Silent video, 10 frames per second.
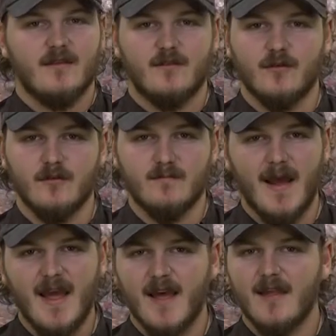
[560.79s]
to
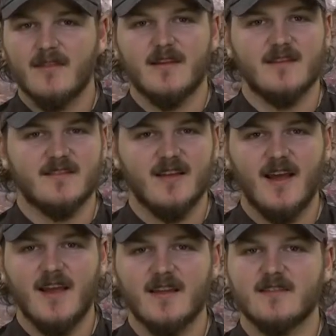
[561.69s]
math and
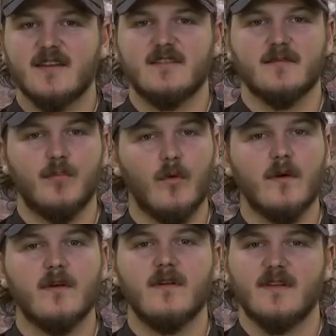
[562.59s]
science, it's
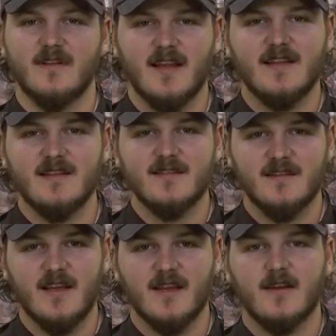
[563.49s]
important to take this
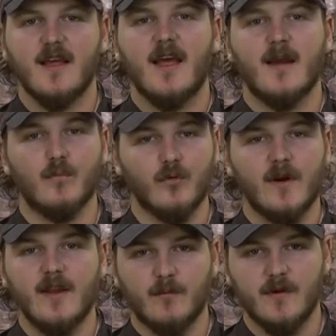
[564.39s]
in and
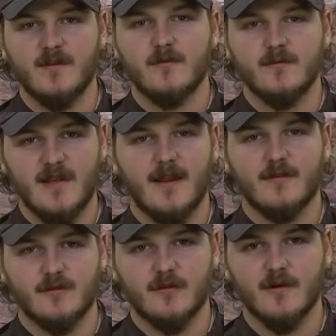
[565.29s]
bring it with you down
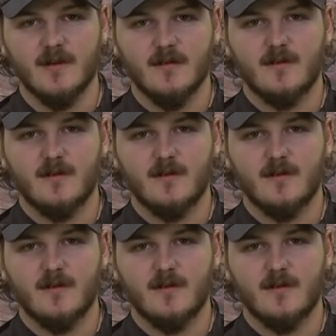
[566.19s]
to the creek.